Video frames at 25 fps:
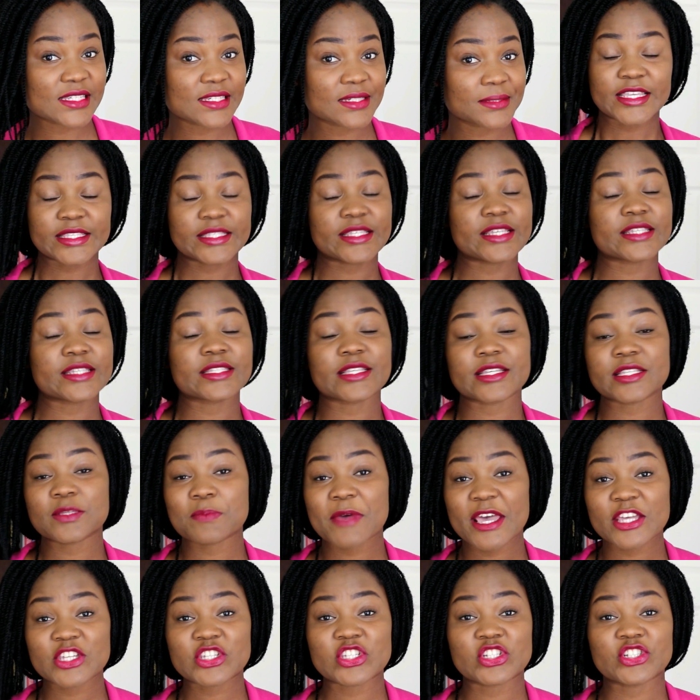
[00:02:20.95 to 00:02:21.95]
This is
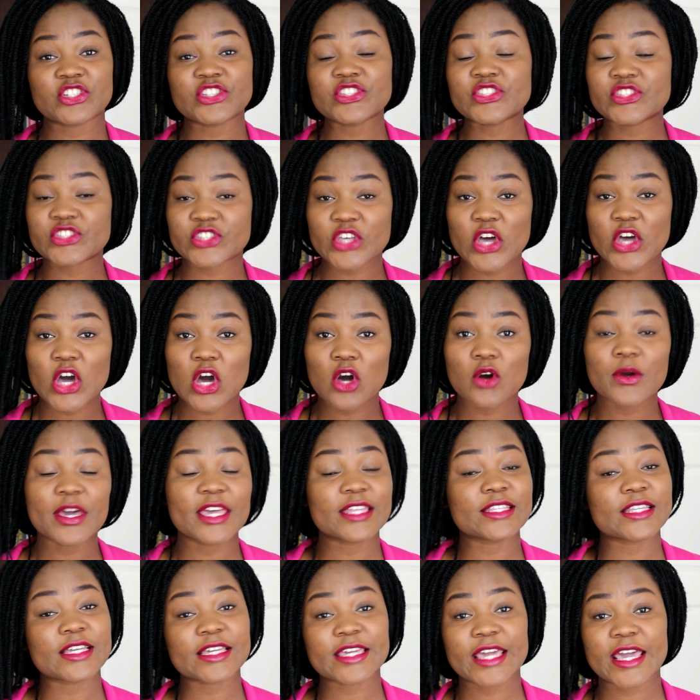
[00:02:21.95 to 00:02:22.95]
especially so
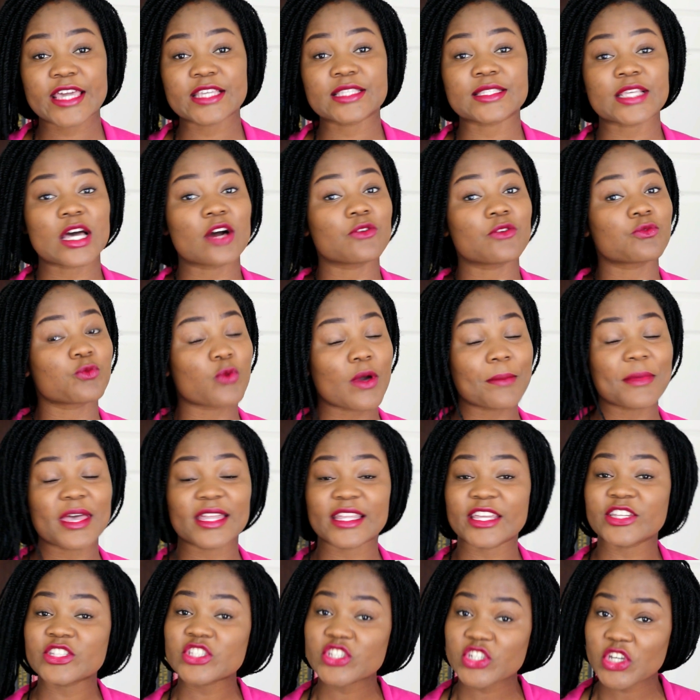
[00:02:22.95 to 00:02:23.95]
in the case of women
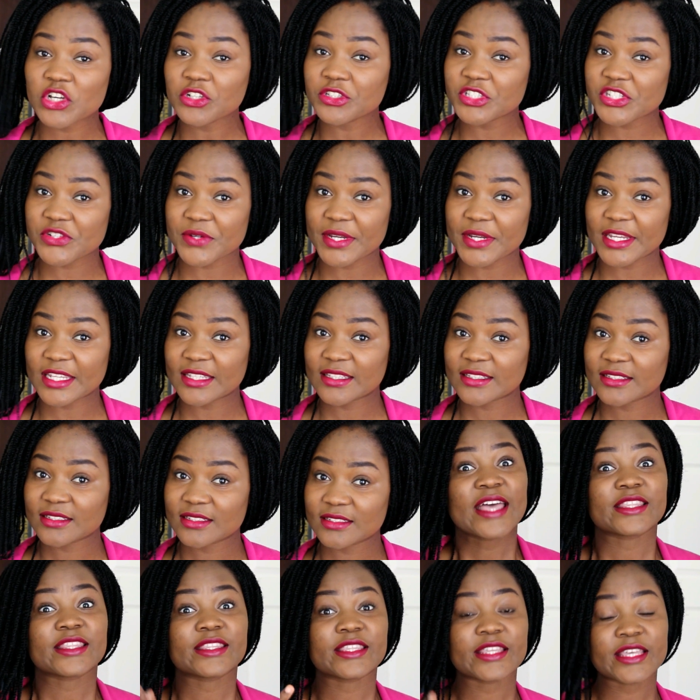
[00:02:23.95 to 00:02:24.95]
and children.
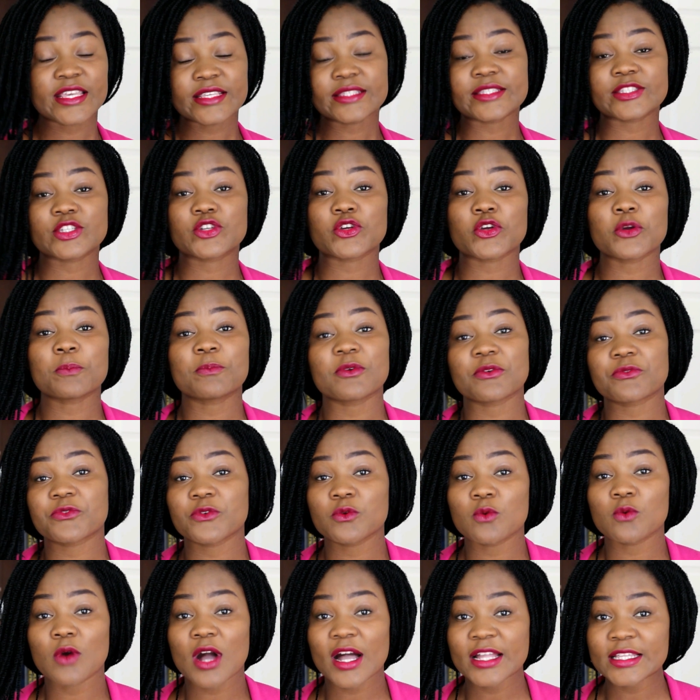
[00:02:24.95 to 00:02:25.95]
This group of
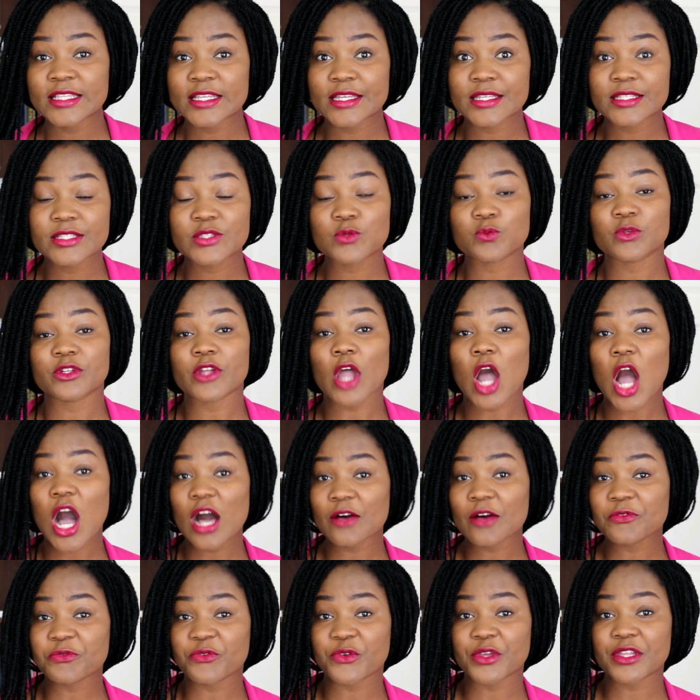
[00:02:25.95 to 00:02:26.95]
Rwandans would
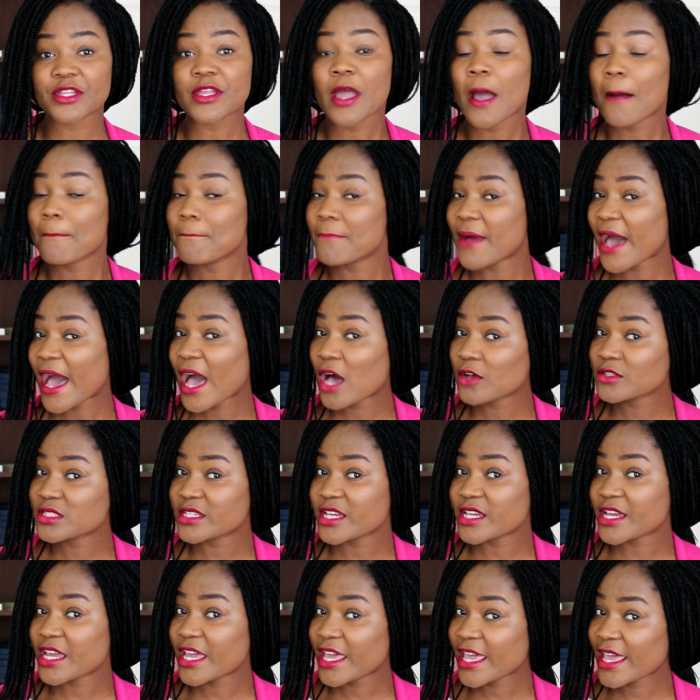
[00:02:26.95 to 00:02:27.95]
often bow
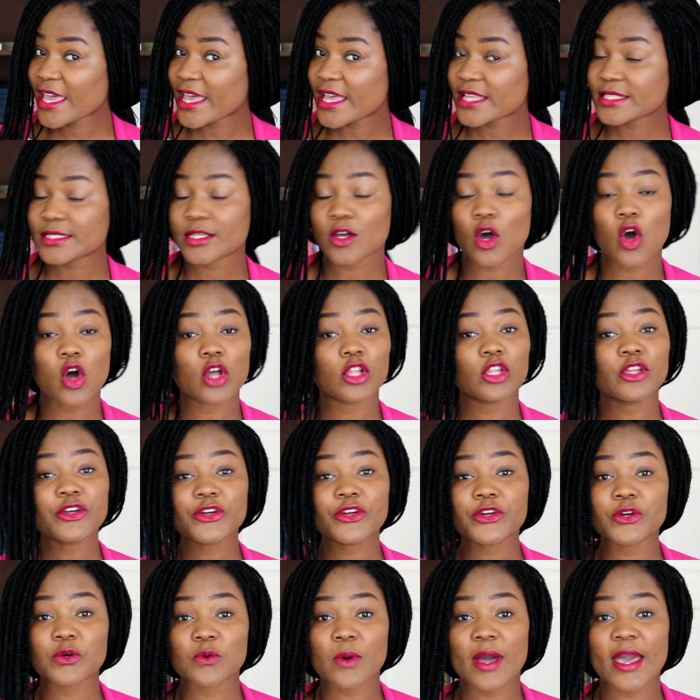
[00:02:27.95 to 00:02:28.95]
their heads or look
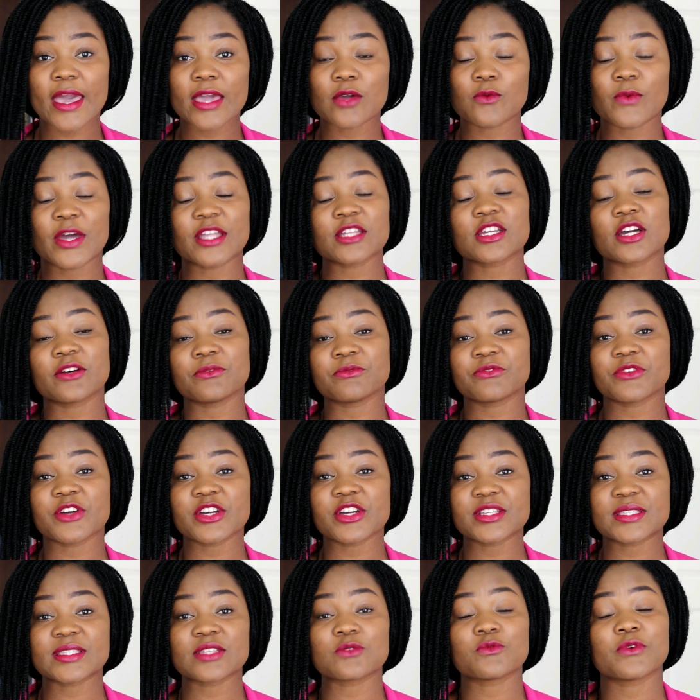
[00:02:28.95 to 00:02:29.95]
away when
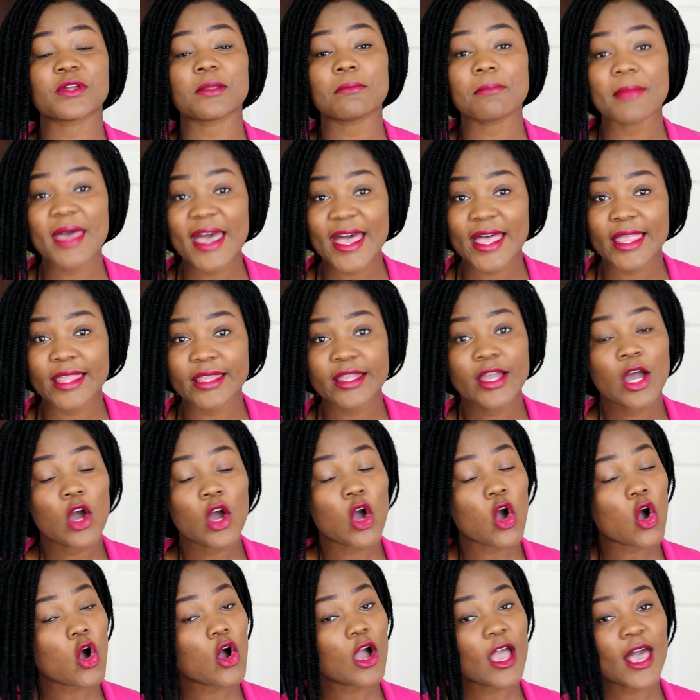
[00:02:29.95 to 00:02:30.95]
conversing with men
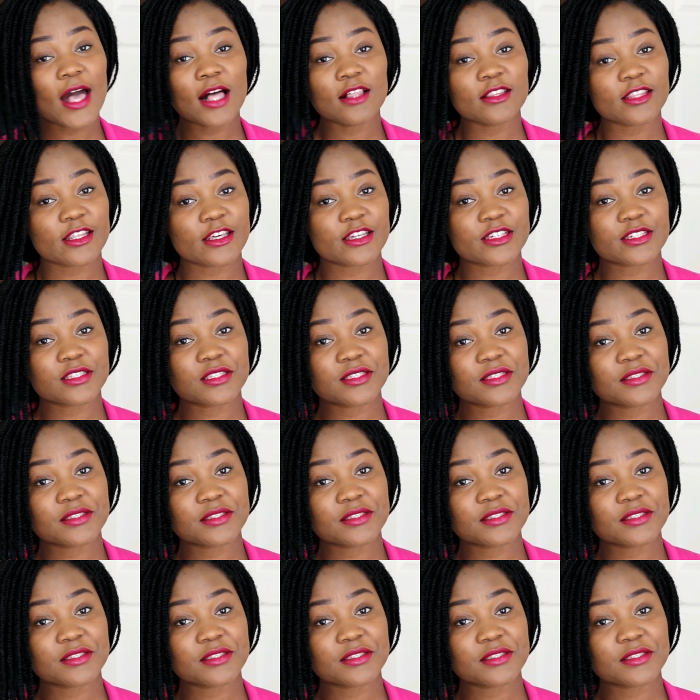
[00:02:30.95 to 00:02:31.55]
or elders.